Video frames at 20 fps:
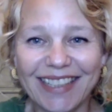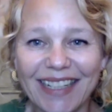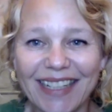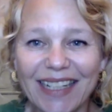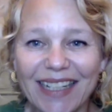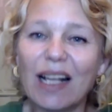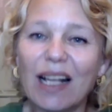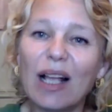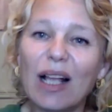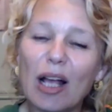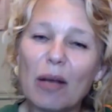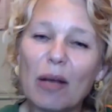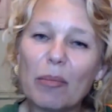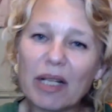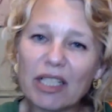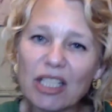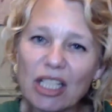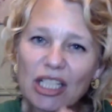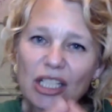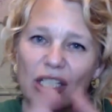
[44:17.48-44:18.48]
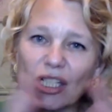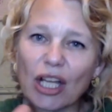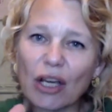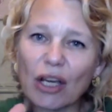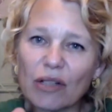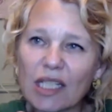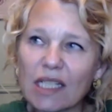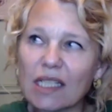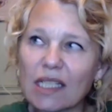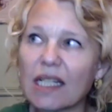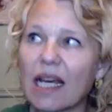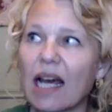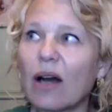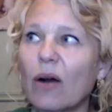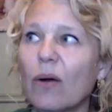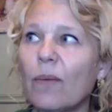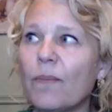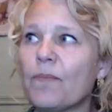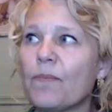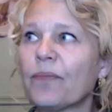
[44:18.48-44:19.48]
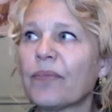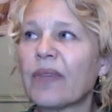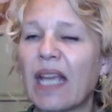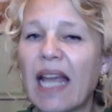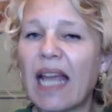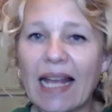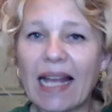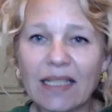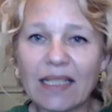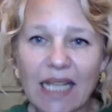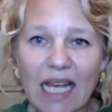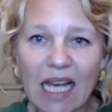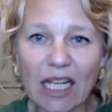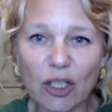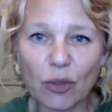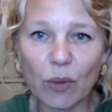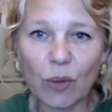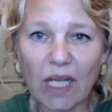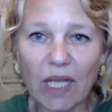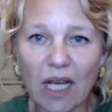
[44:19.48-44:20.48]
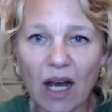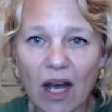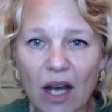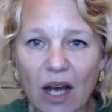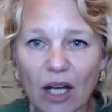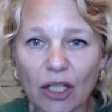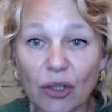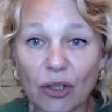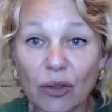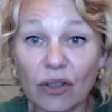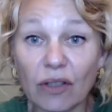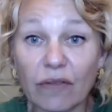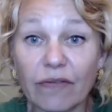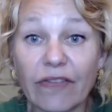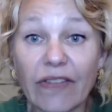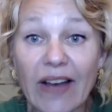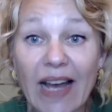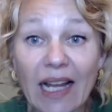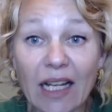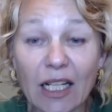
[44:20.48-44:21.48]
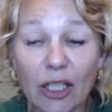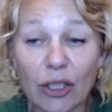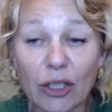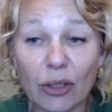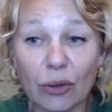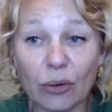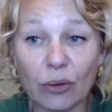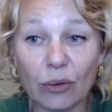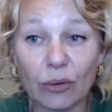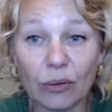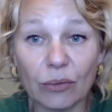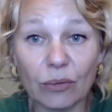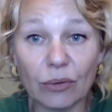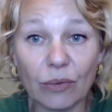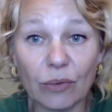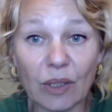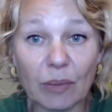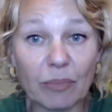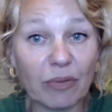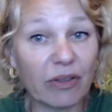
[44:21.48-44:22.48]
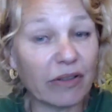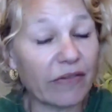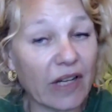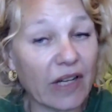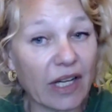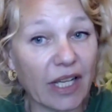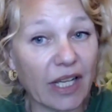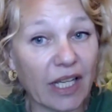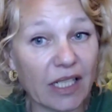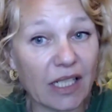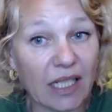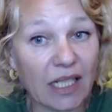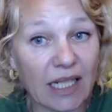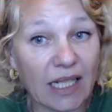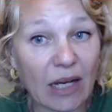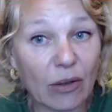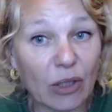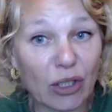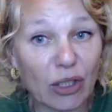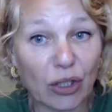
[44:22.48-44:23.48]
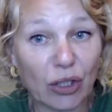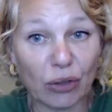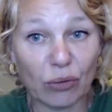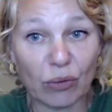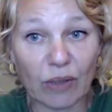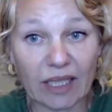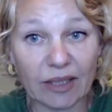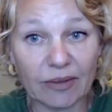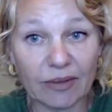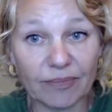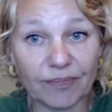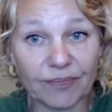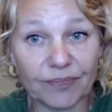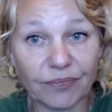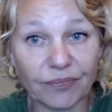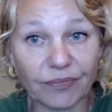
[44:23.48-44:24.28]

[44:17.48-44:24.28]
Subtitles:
Right? But just notice how attached we are to the value we provide in our doing.